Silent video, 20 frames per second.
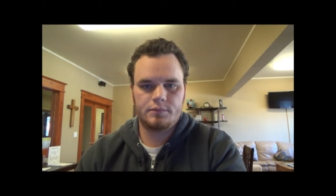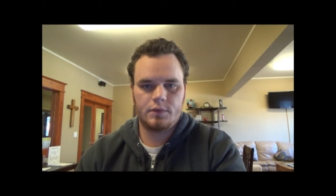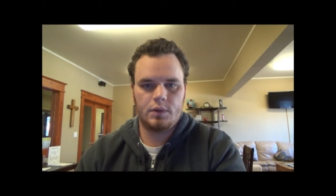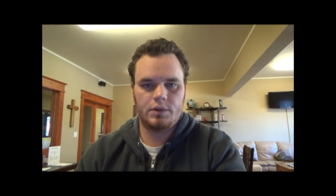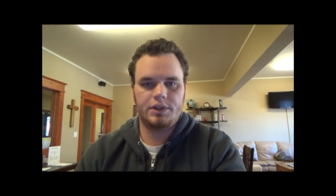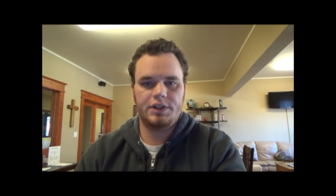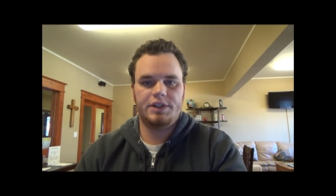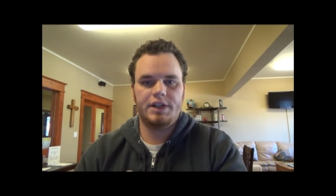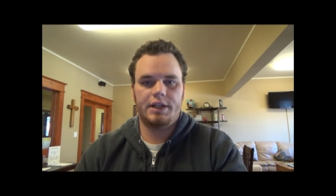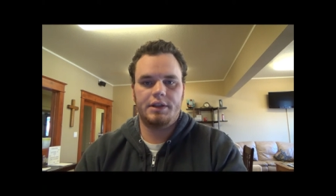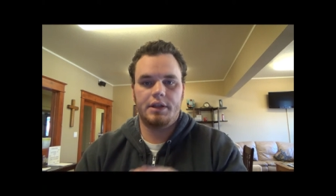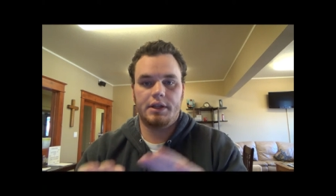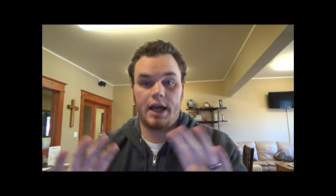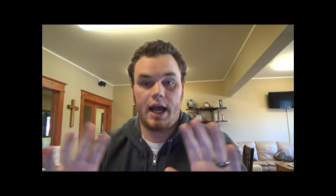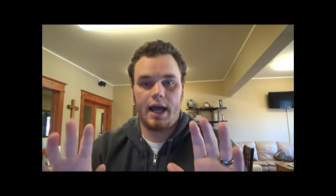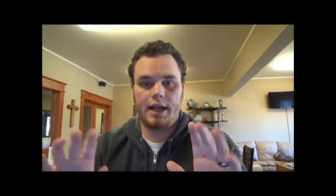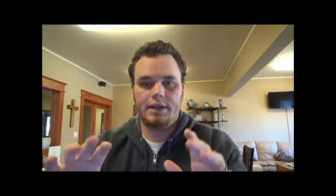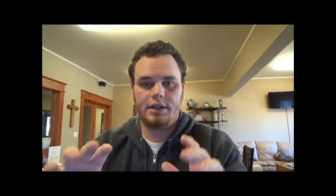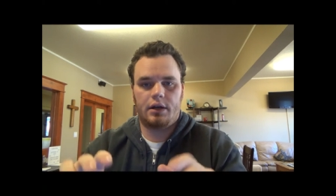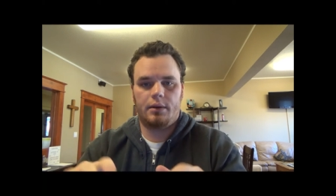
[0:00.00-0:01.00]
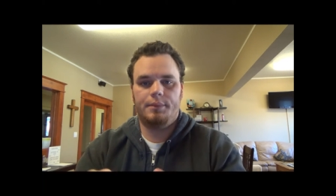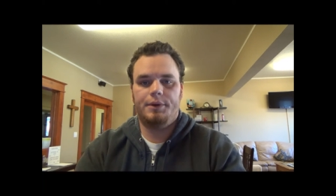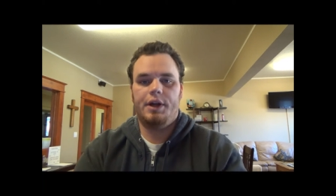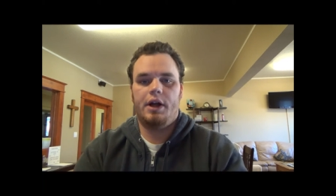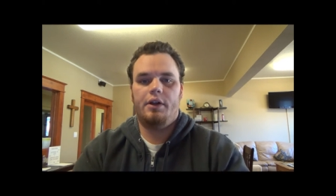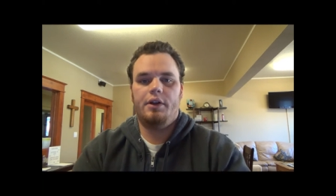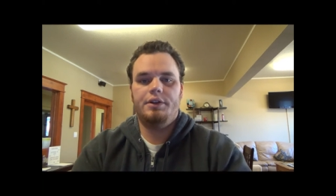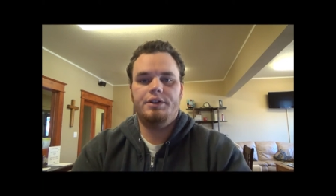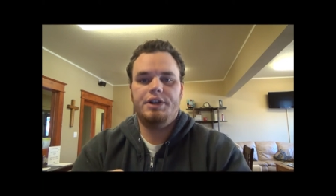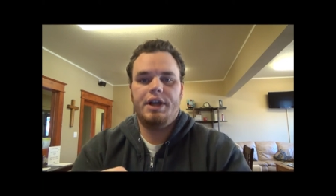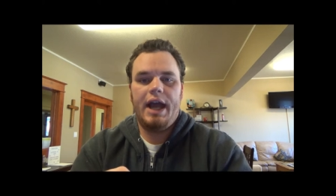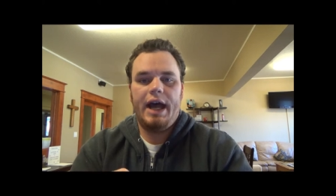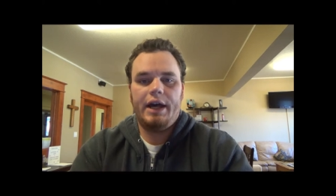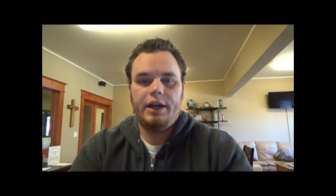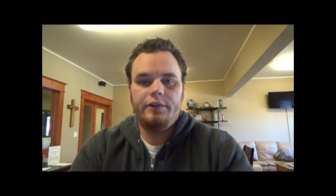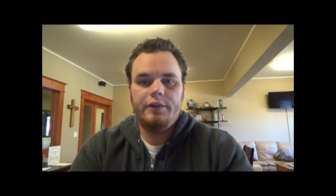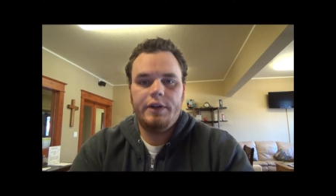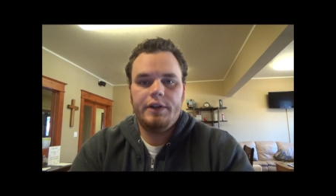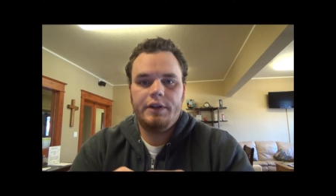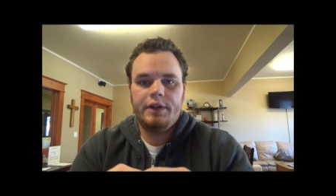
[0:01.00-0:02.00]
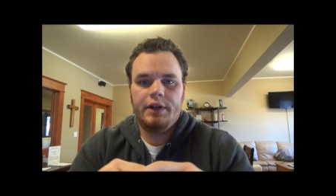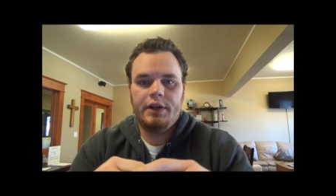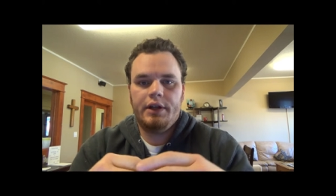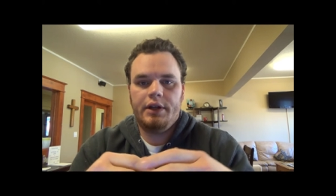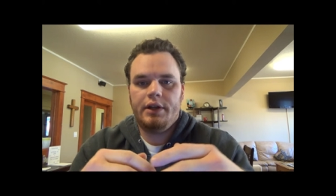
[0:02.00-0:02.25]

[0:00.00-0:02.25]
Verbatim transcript: or to take the God terminology out of it,